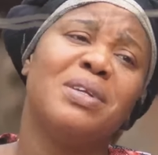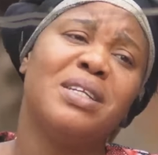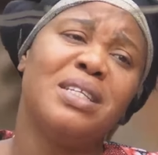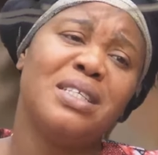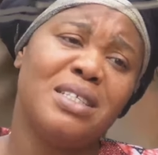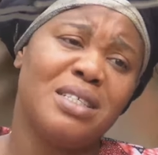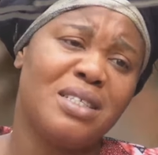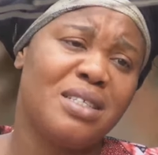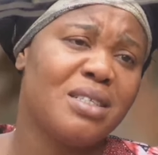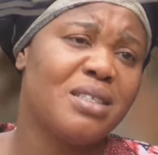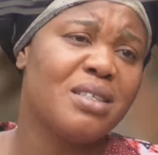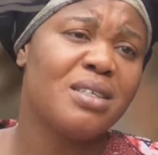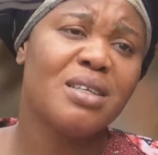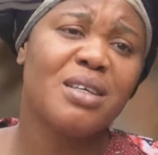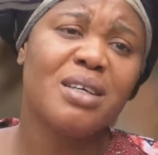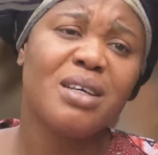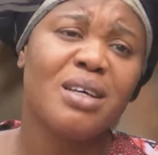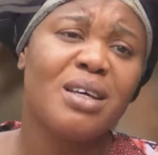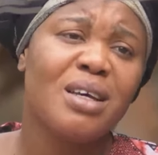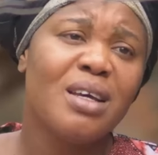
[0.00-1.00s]
Please.
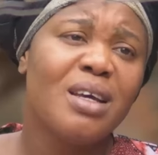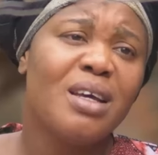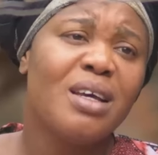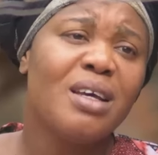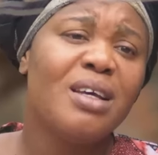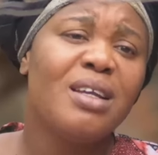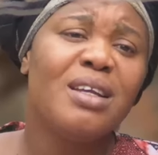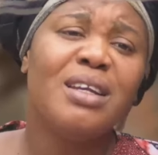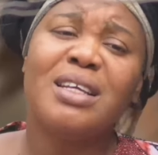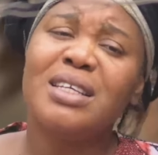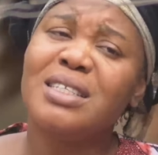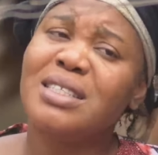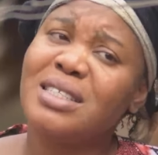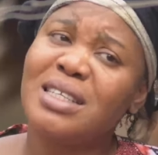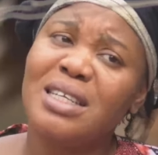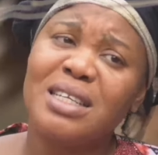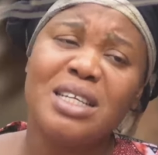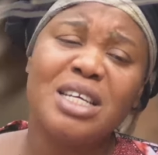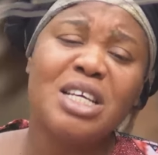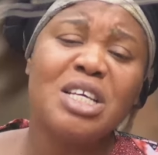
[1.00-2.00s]

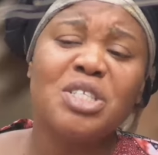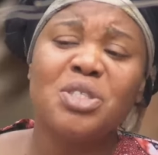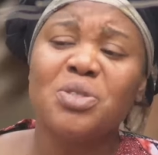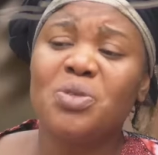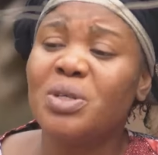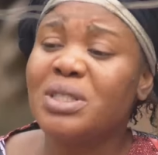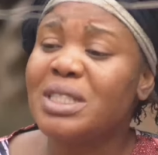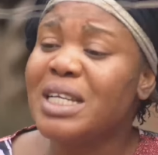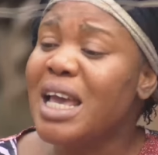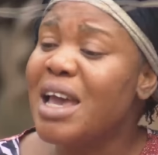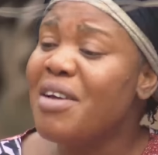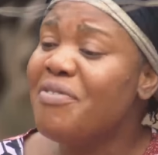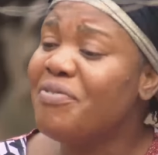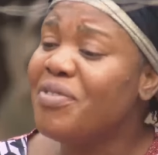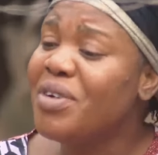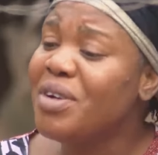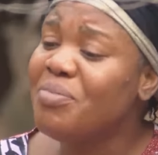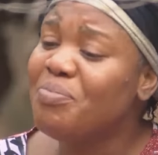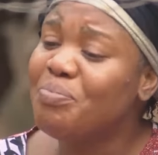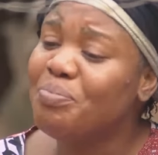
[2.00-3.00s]
Listen, it's not
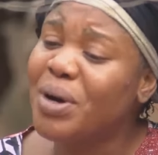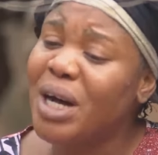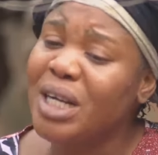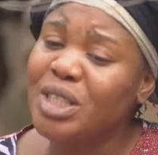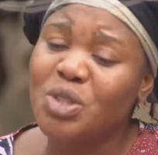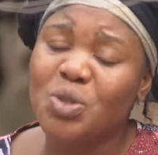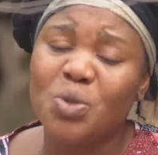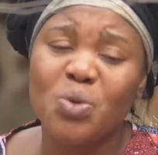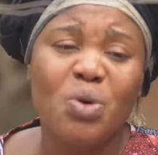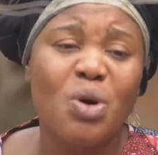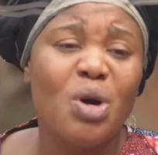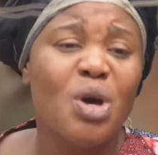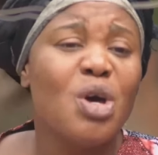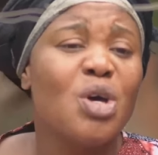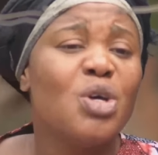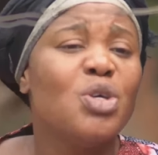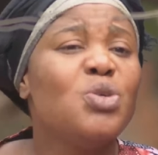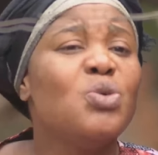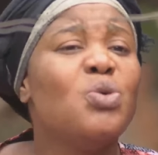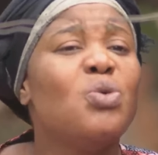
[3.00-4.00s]
every battle
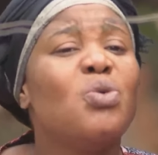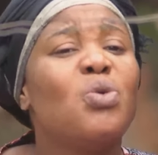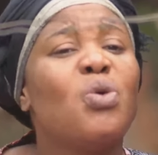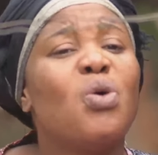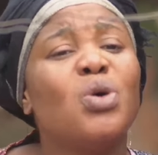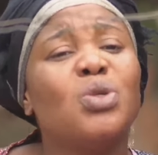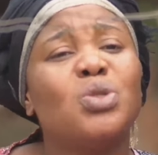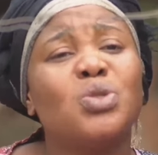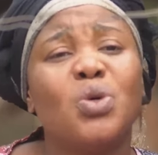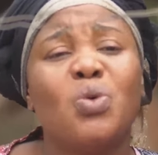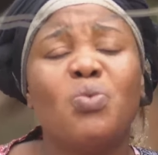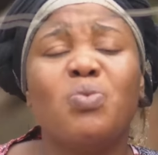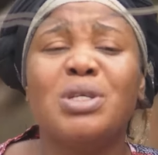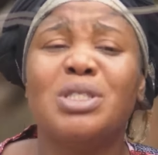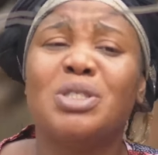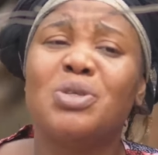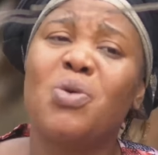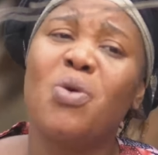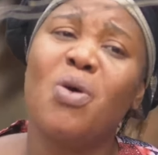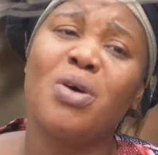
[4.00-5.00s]
you go to
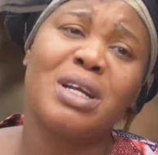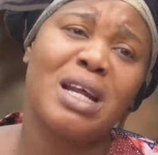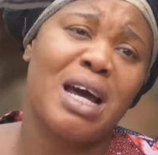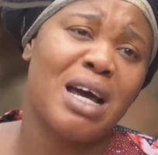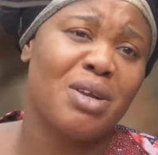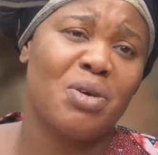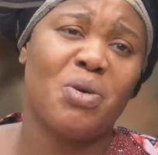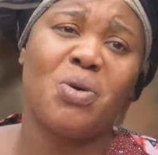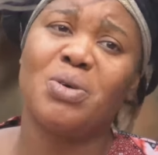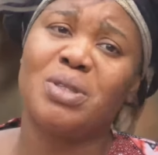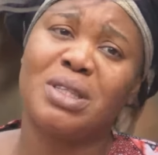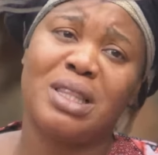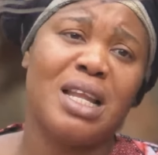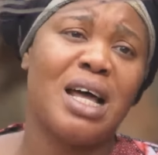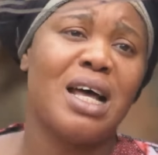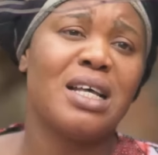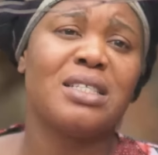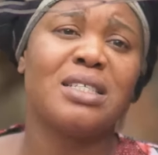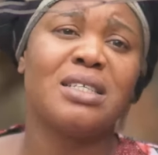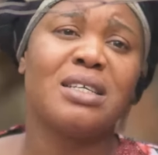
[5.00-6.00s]
with gun and
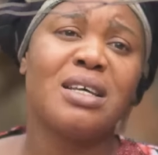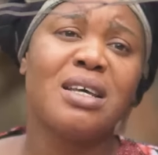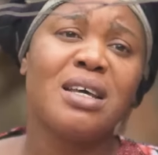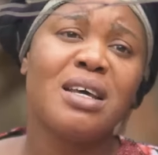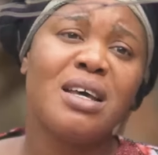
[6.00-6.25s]
cutlass.